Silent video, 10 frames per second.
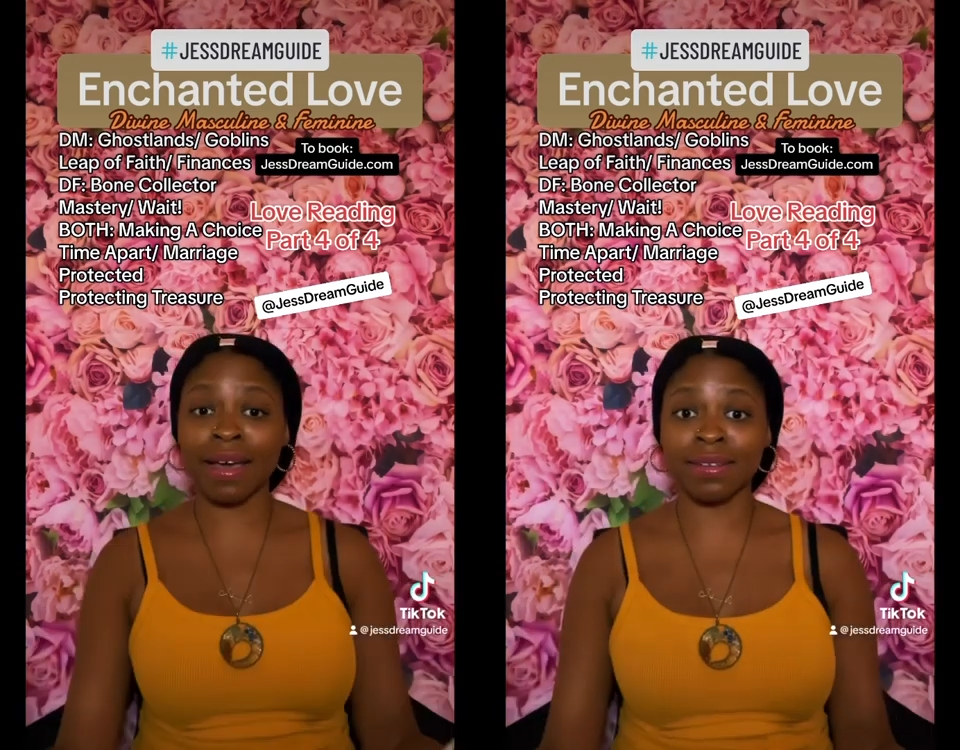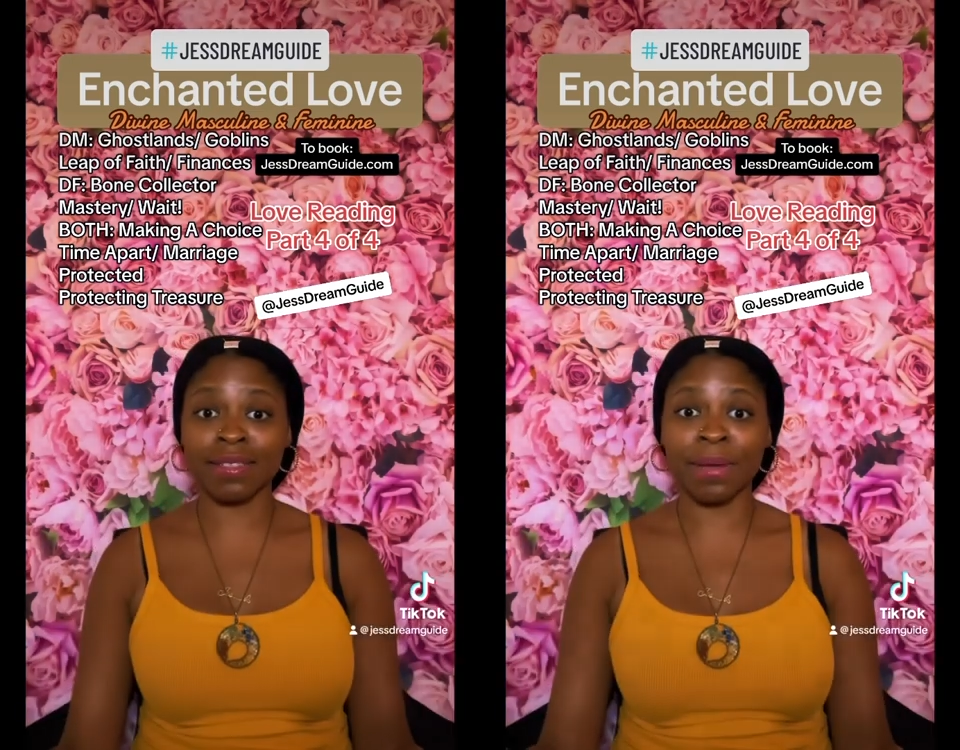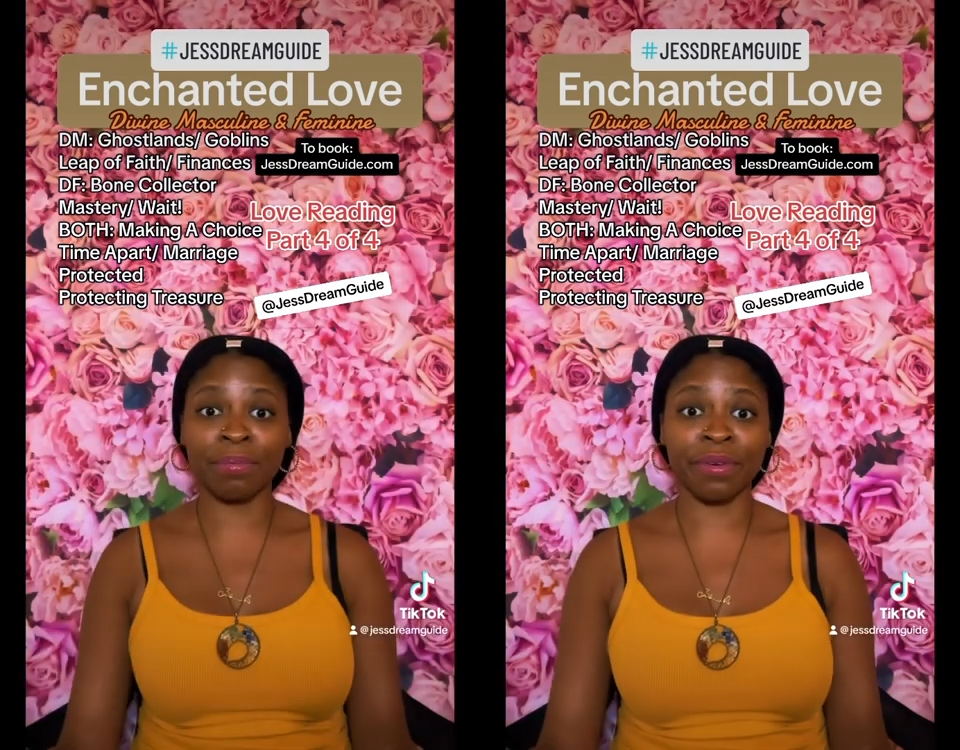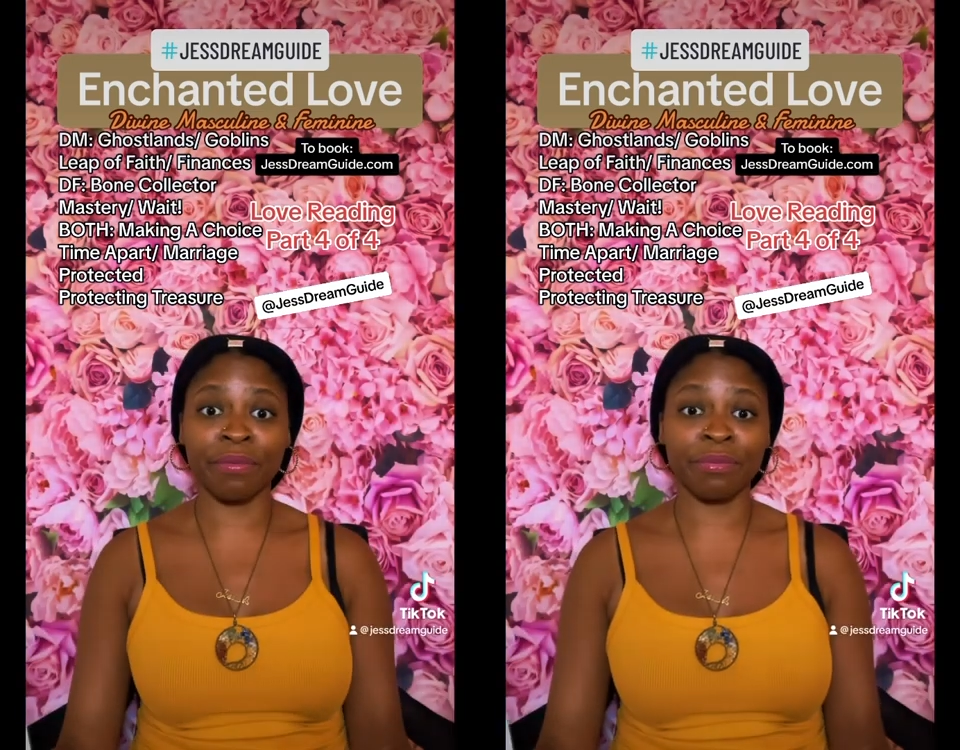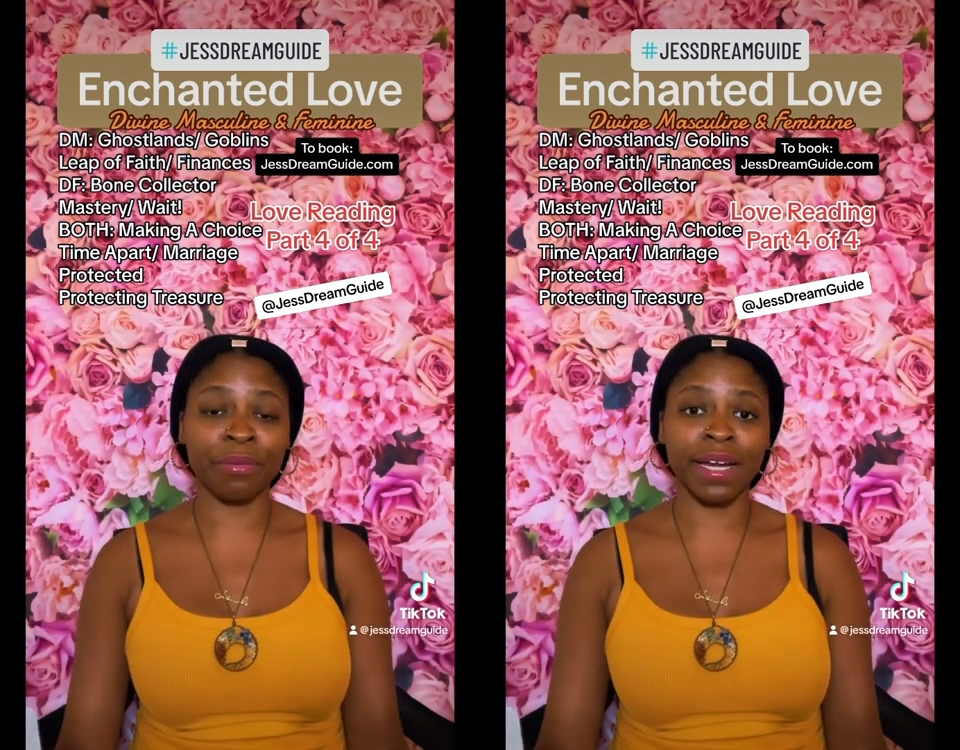kind of separate
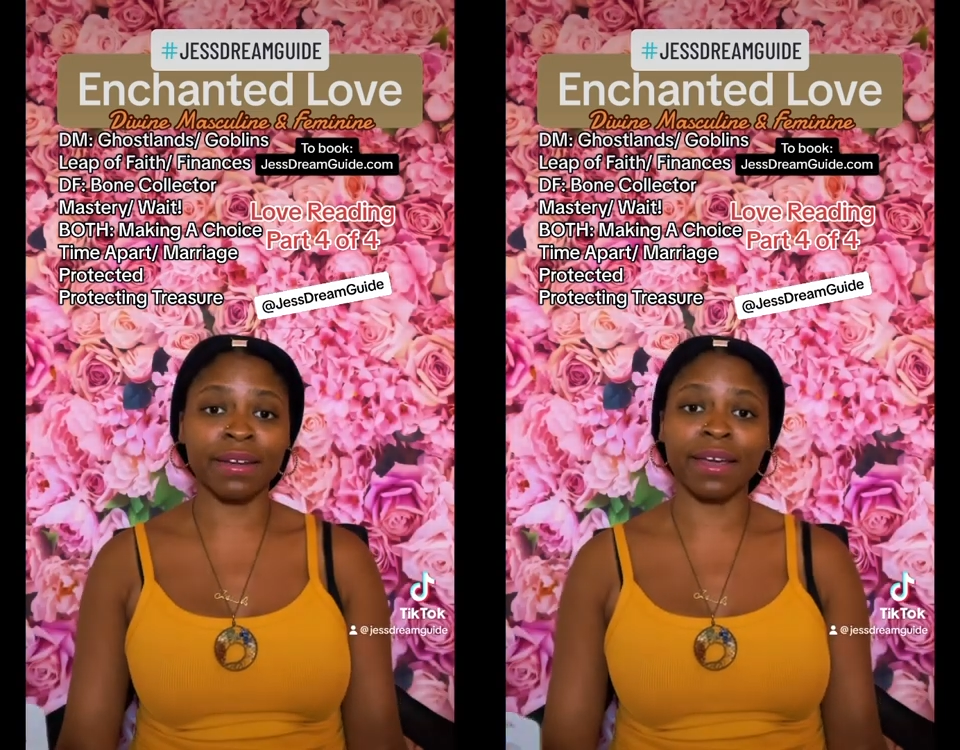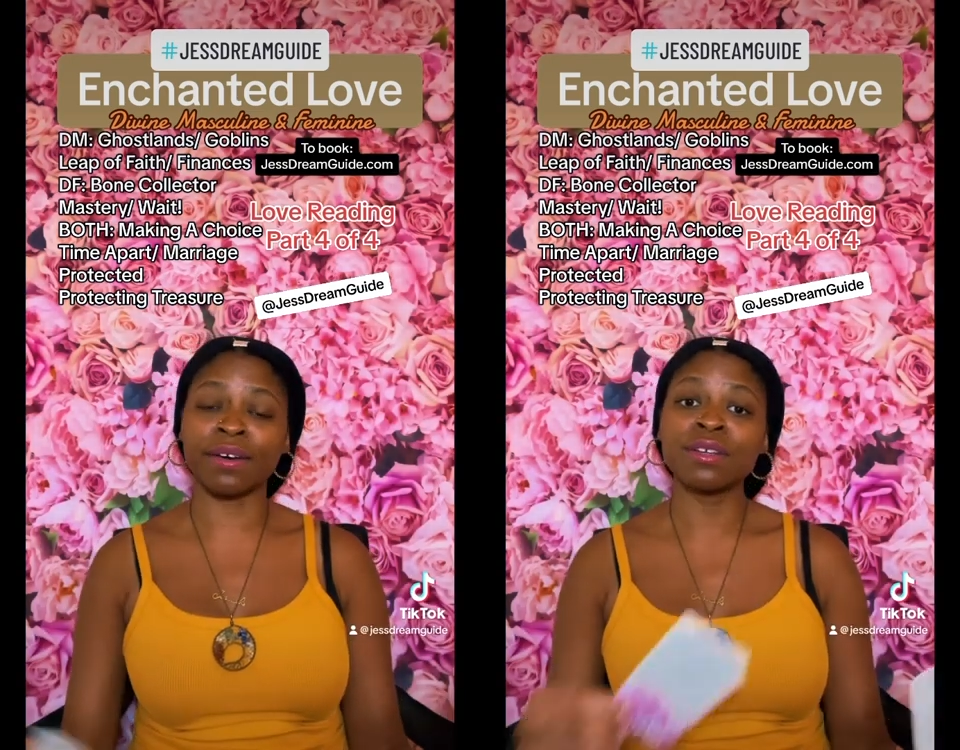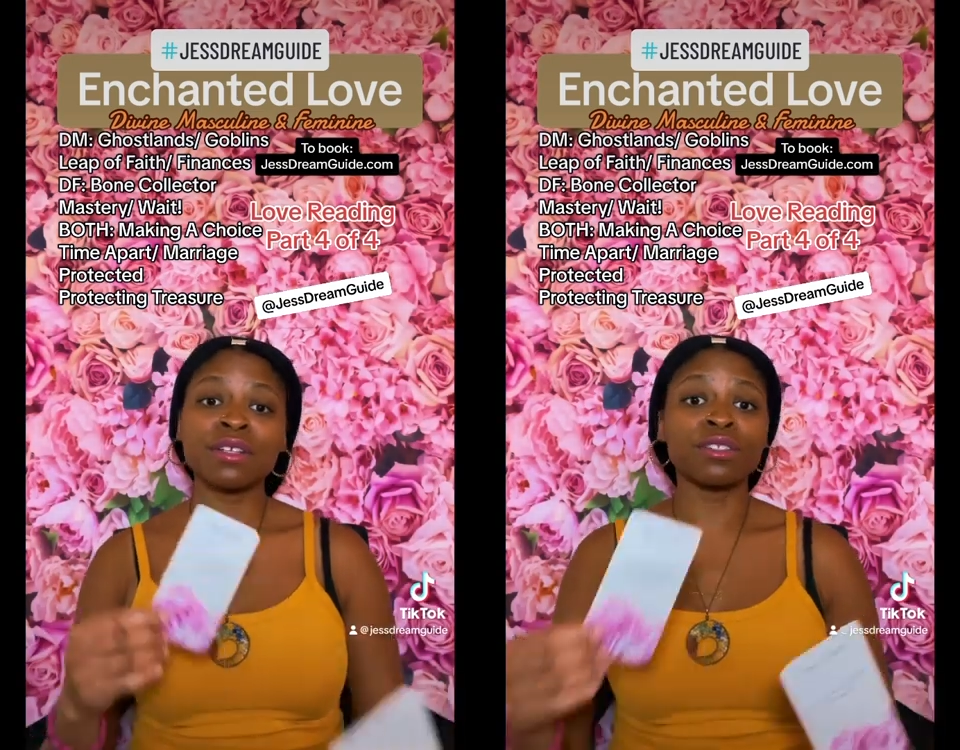for right now.